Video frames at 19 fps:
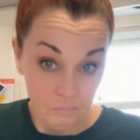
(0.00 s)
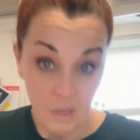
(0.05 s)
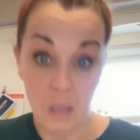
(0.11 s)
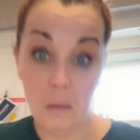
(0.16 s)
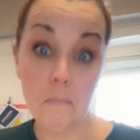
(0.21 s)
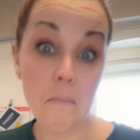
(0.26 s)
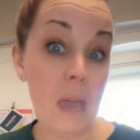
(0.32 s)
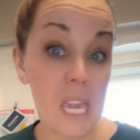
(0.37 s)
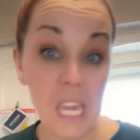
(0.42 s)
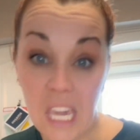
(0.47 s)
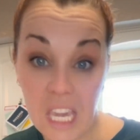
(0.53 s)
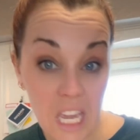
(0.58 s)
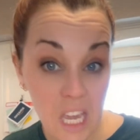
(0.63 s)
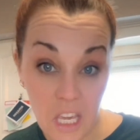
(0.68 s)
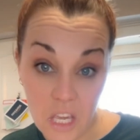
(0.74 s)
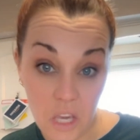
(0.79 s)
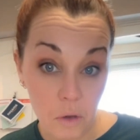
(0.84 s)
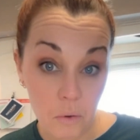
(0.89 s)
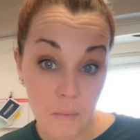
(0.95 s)
making it
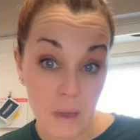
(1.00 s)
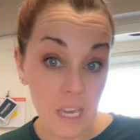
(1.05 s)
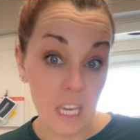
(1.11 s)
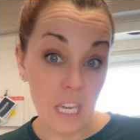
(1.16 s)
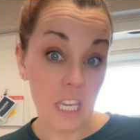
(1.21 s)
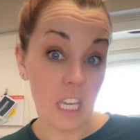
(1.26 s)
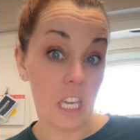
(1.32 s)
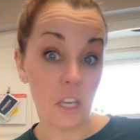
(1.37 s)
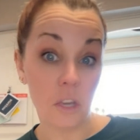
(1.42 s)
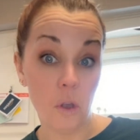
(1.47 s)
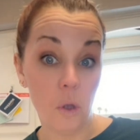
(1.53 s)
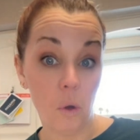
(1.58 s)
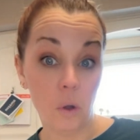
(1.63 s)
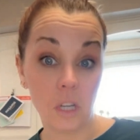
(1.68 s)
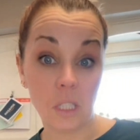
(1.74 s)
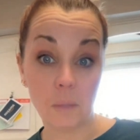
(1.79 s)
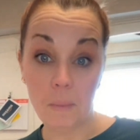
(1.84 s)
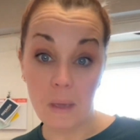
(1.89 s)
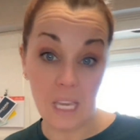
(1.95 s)
you, making it
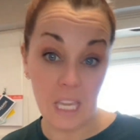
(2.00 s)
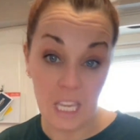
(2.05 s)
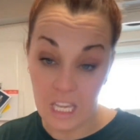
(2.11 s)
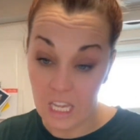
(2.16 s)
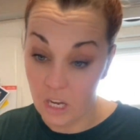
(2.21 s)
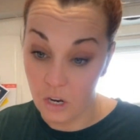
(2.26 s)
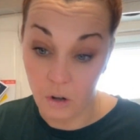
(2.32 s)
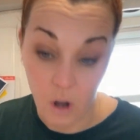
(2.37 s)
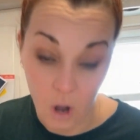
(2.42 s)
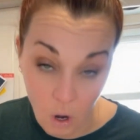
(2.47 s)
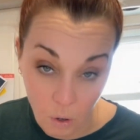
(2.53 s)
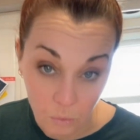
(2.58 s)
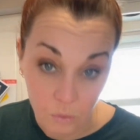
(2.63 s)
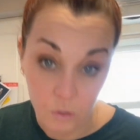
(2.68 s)
yours, making it your own.